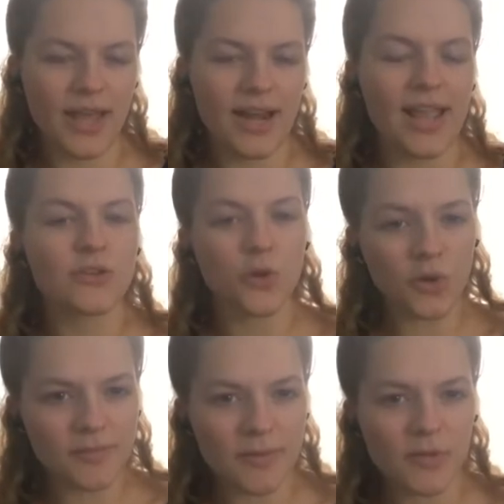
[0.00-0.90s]
And I had
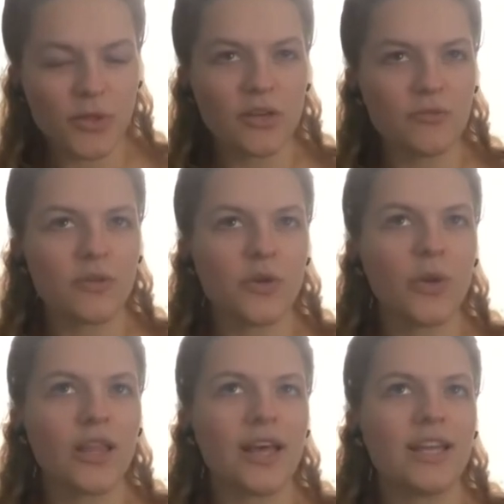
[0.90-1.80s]
told him I'd be looking for a
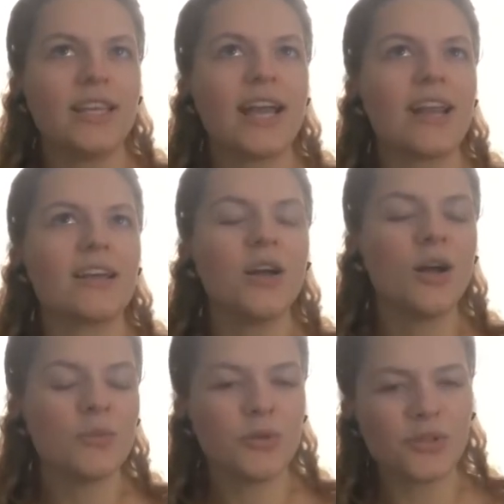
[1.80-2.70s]
viola, and he kind of
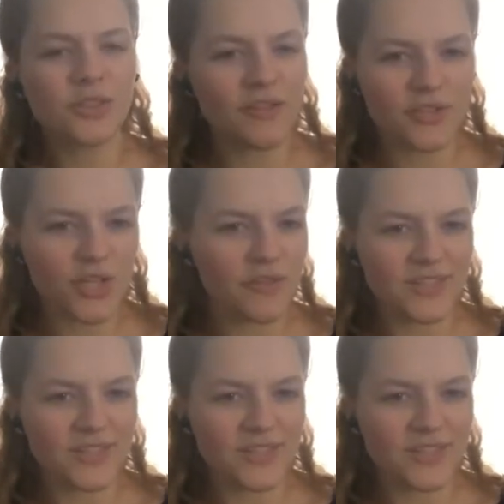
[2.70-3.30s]
pulls it off the shelf.